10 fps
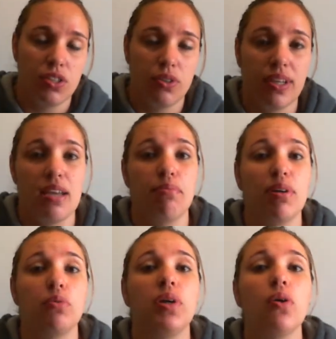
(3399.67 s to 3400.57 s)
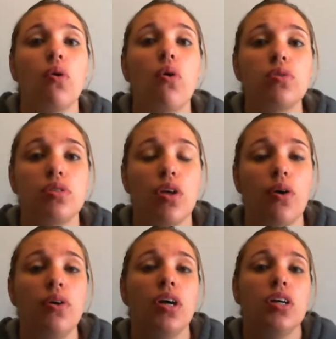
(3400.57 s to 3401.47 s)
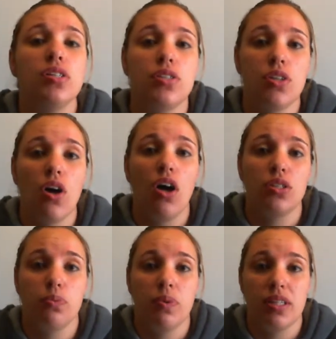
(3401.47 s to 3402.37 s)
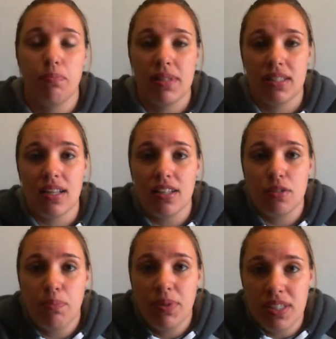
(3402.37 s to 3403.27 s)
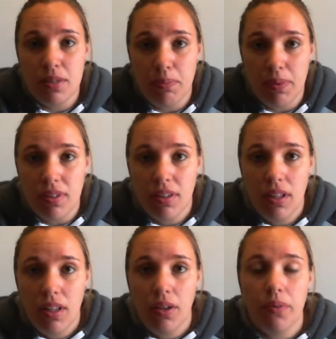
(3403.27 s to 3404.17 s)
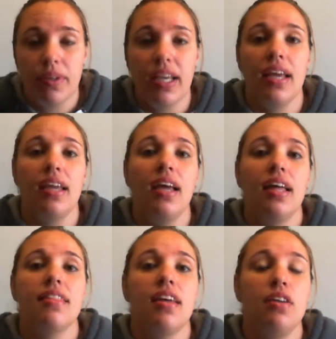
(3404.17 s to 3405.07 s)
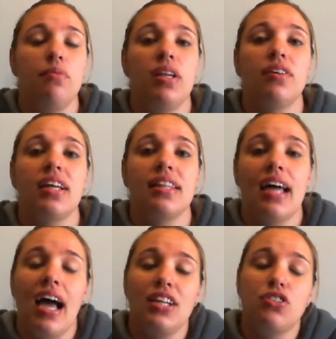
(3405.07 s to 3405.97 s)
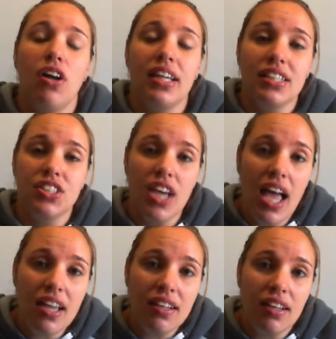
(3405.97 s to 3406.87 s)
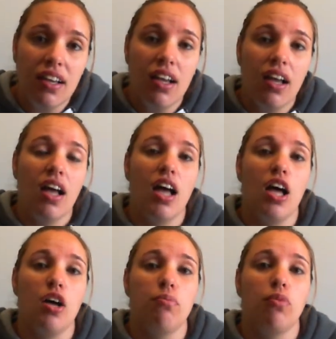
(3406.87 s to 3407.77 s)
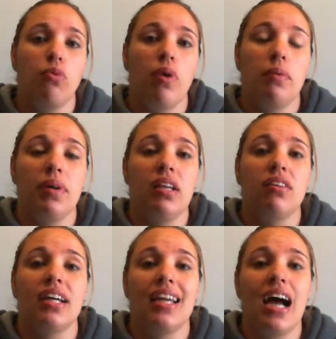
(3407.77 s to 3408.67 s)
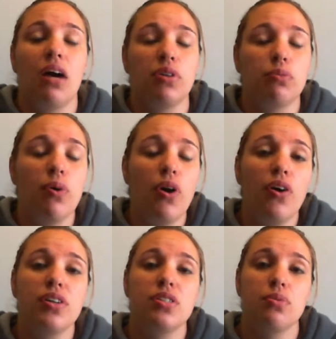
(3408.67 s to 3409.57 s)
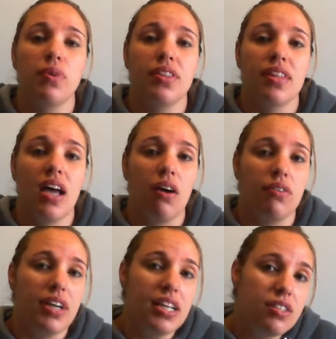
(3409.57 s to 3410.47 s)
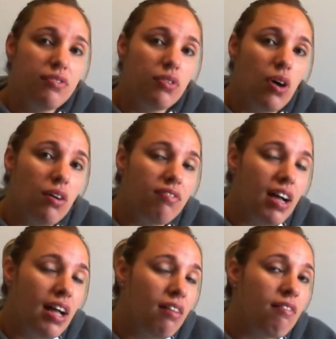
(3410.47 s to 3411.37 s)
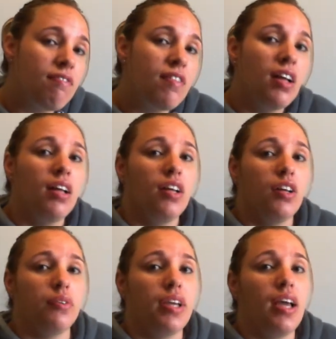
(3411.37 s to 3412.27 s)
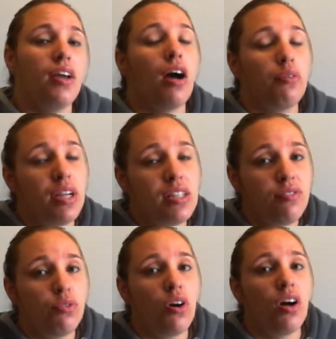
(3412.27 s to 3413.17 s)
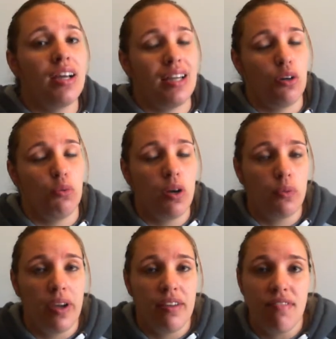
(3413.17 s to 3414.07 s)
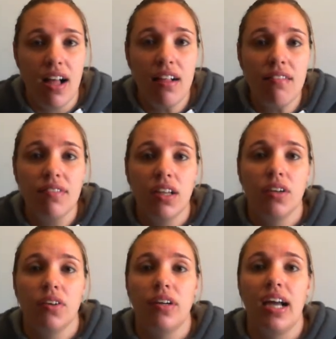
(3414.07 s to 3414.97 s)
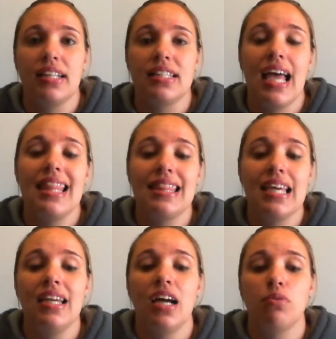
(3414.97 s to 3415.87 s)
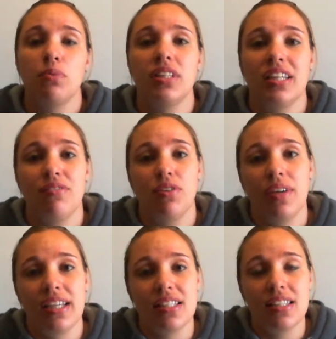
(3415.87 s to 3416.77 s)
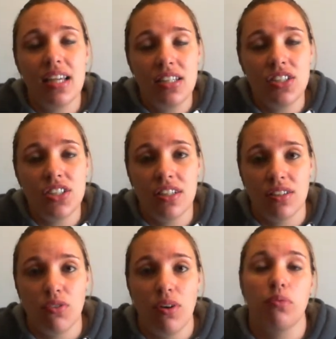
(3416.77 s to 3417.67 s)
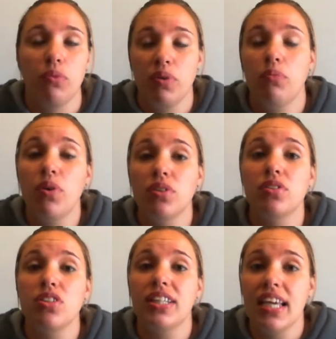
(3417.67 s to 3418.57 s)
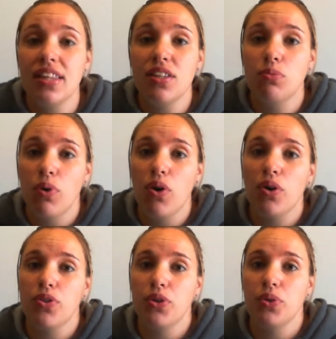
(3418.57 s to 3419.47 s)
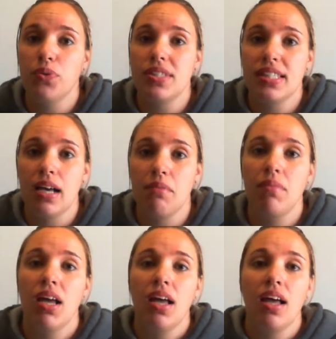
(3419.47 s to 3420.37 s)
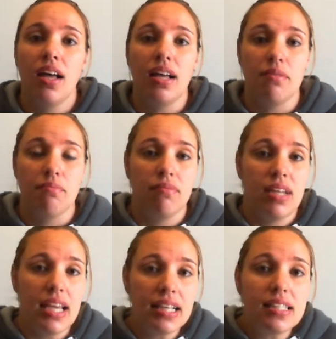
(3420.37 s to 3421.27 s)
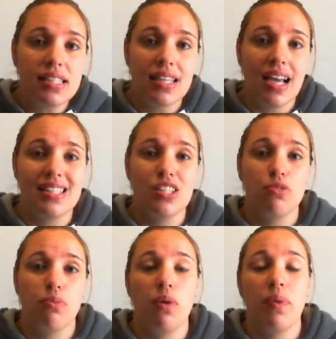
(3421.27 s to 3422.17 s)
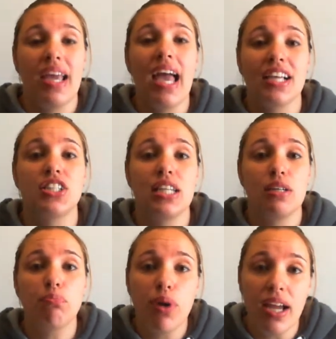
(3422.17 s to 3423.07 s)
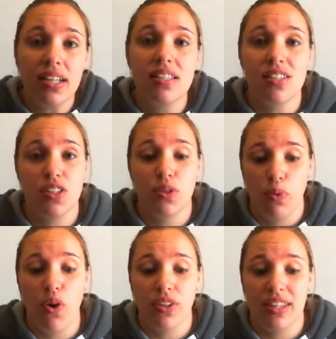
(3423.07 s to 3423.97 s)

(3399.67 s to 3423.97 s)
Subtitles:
Okay, but we also start with Pascal's principle. Okay, then we look at the hydraulic jack, where we look at how it works with our reservoir valve, okay, our reservoir and our one-way valve, right? And then I will give you extension, or we will together work through some exercises where we actually practice the work that